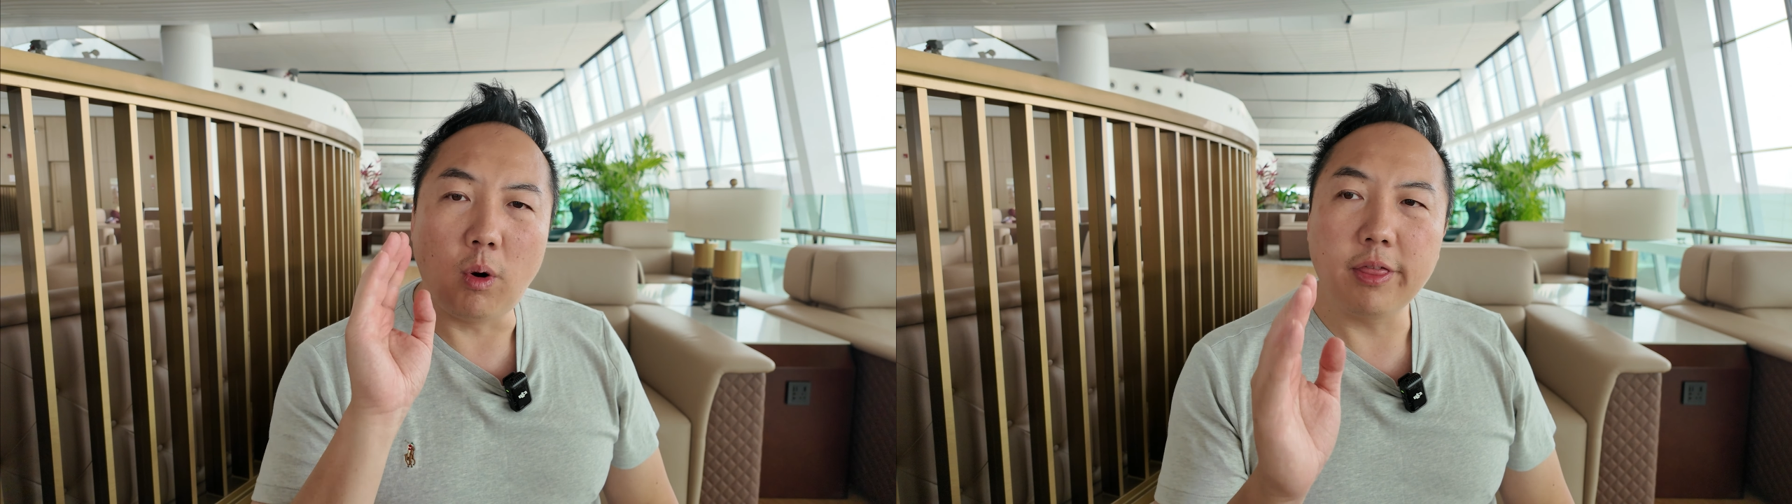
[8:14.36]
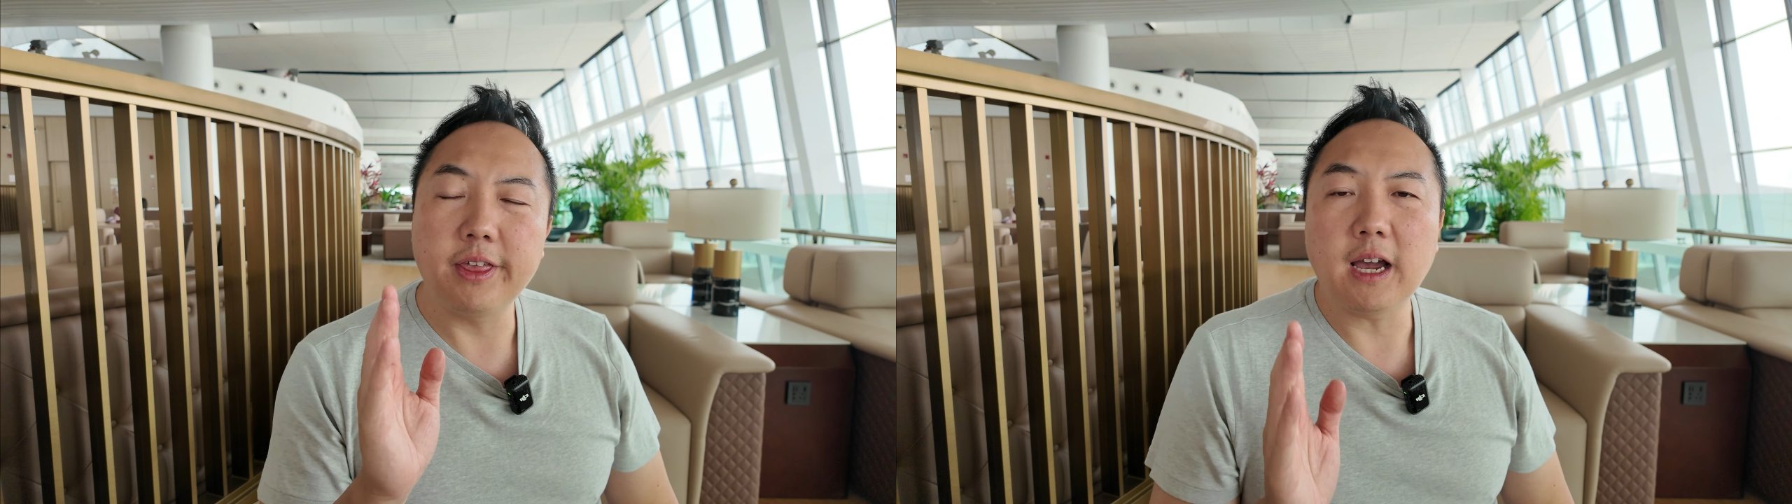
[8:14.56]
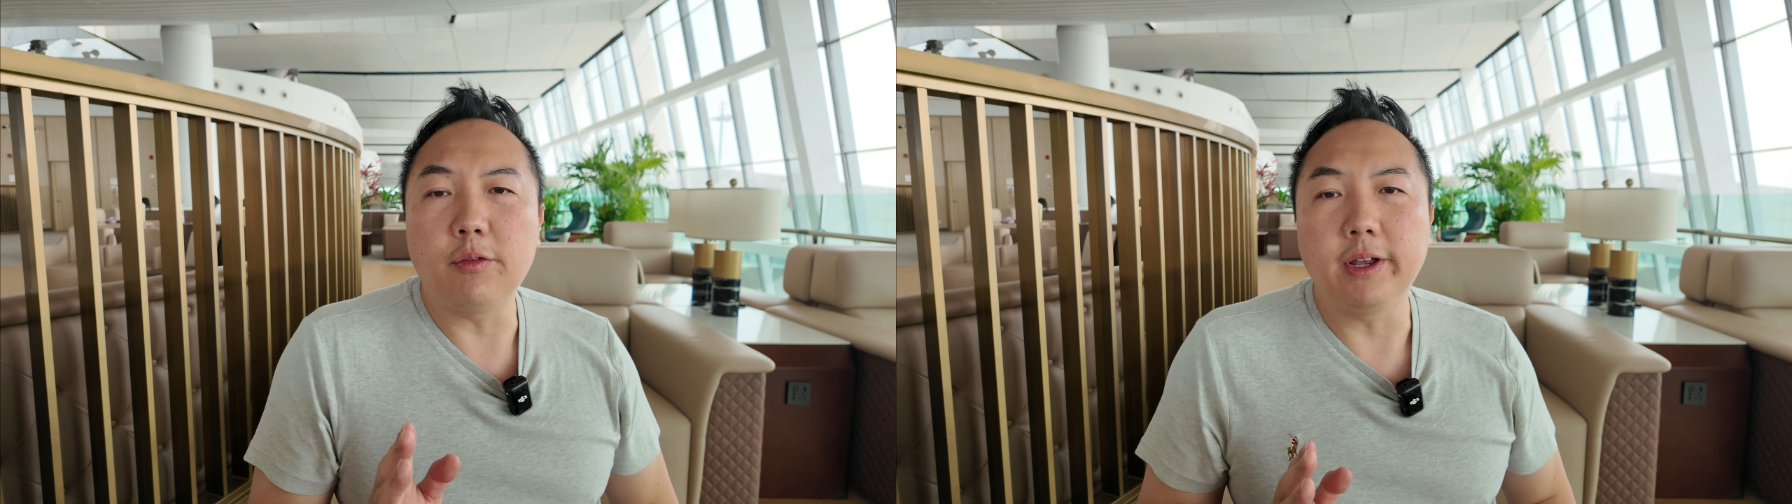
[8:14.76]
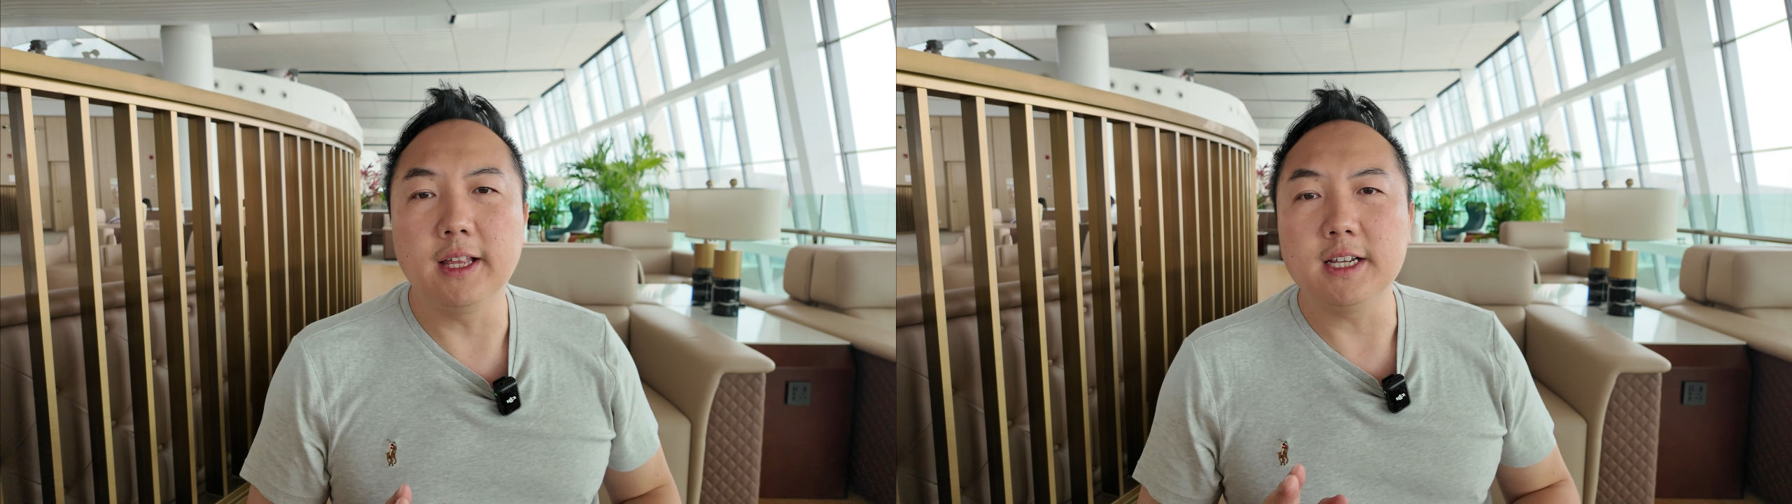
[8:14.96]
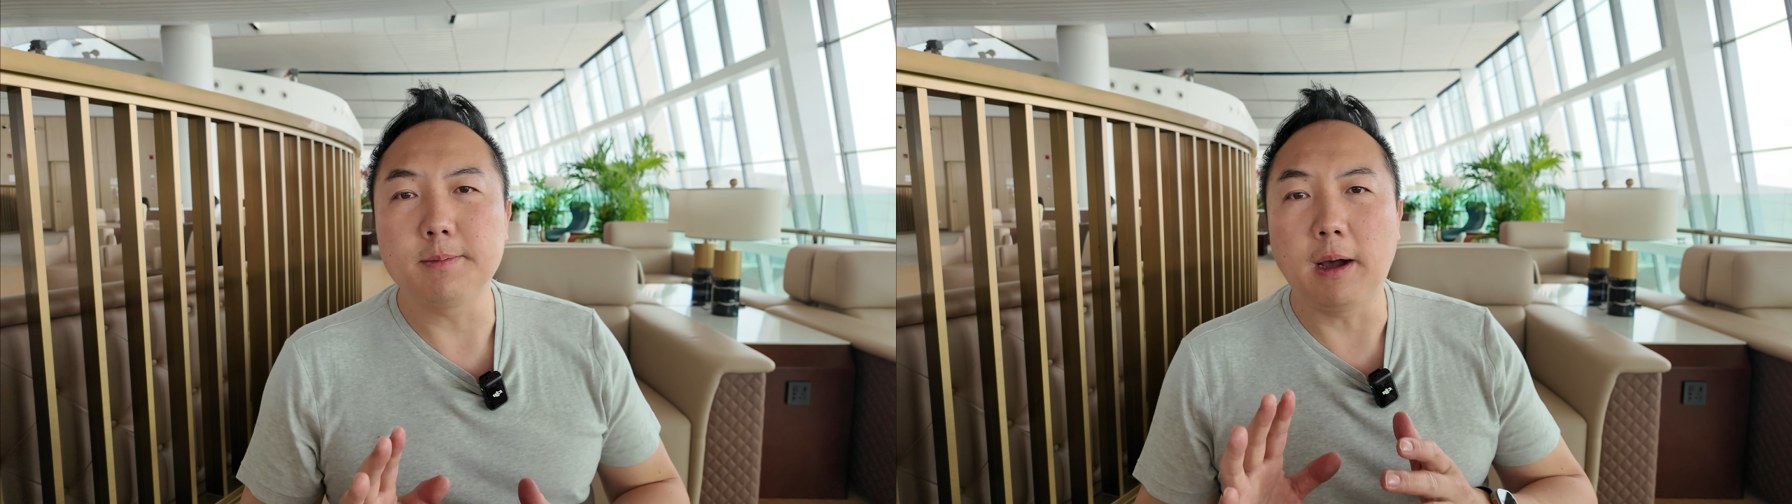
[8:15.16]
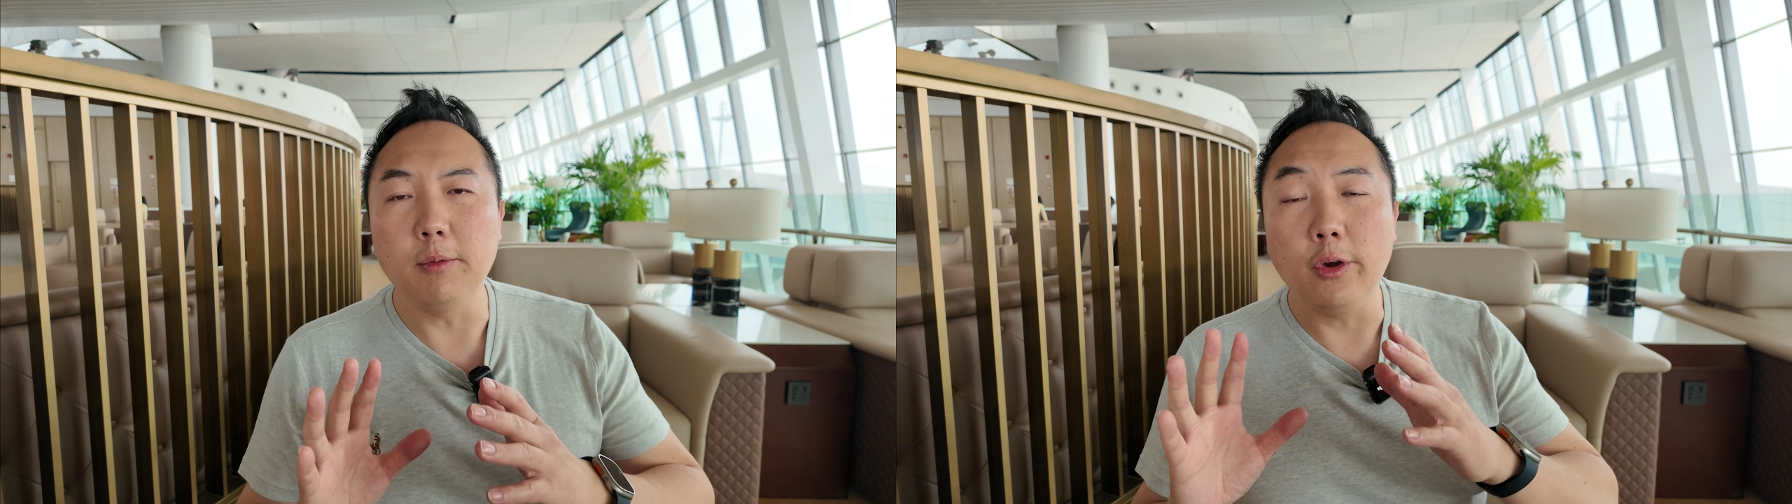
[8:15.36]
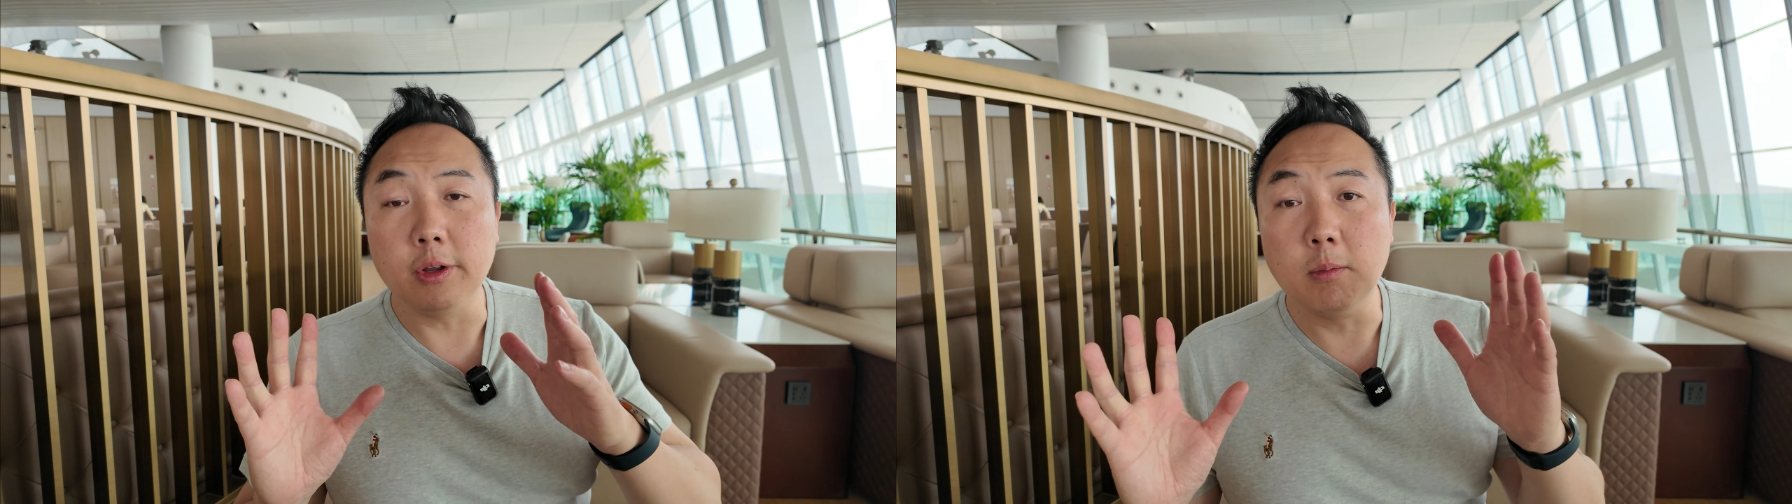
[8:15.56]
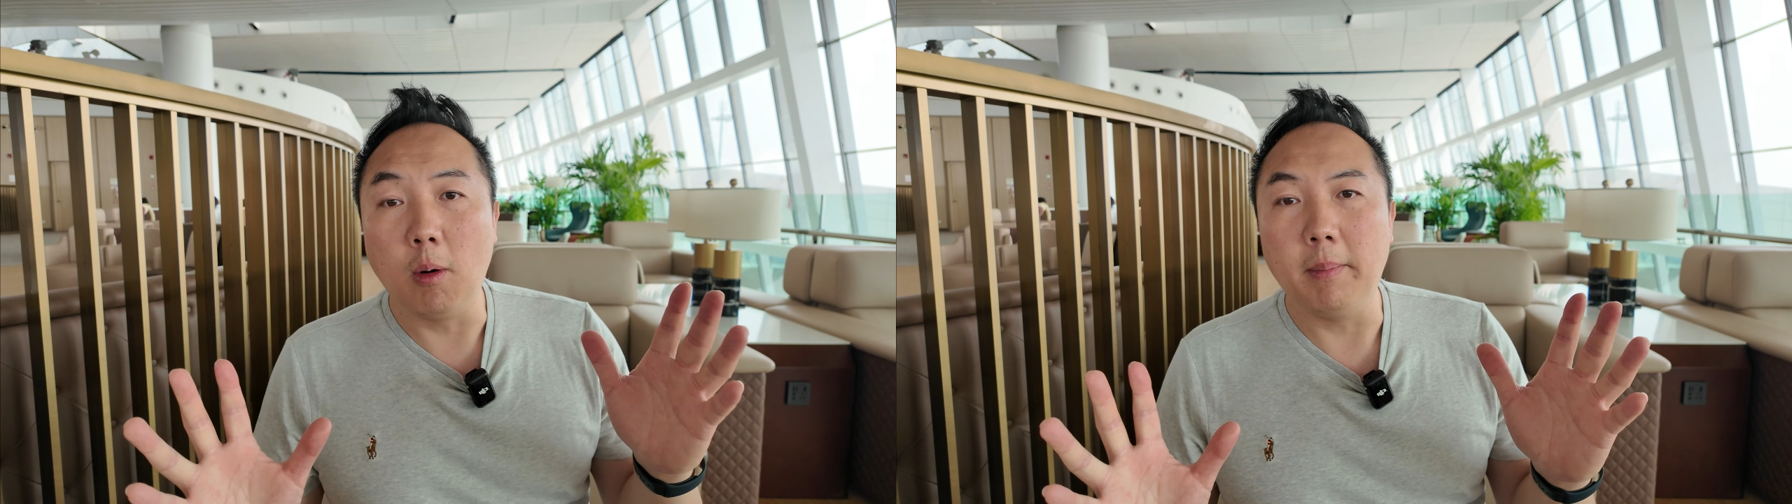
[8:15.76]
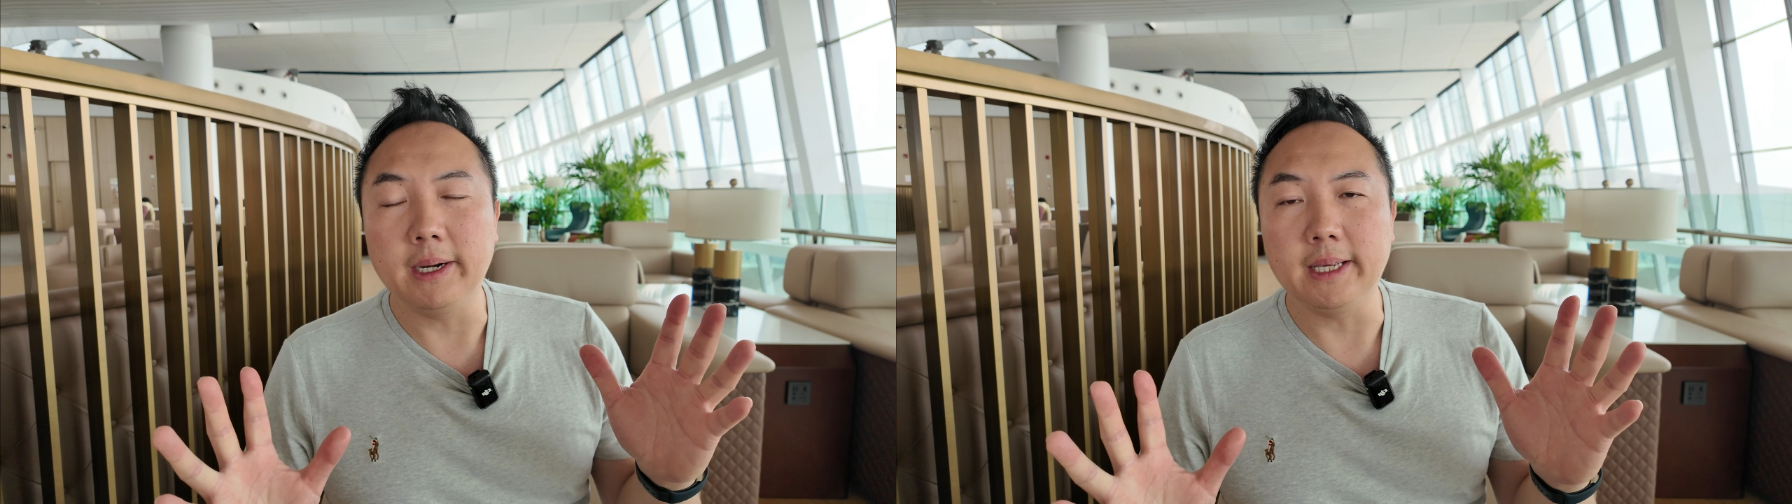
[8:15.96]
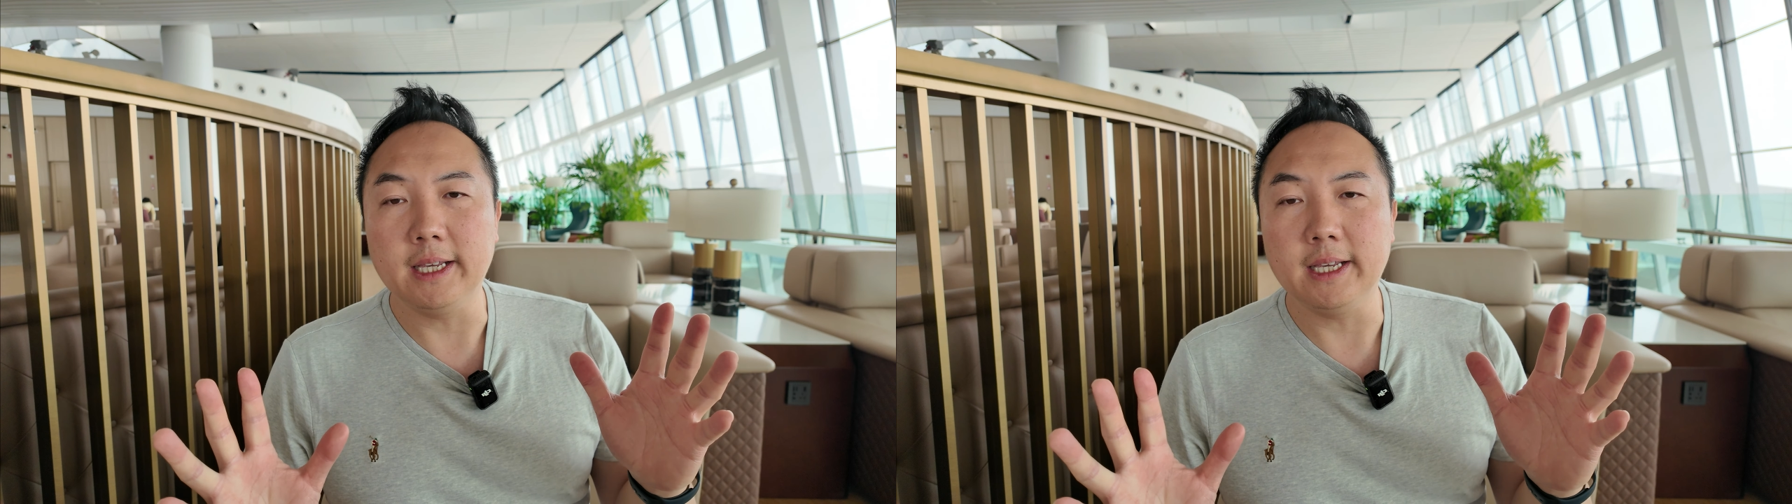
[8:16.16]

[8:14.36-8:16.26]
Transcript: One thing I realized about earning more money,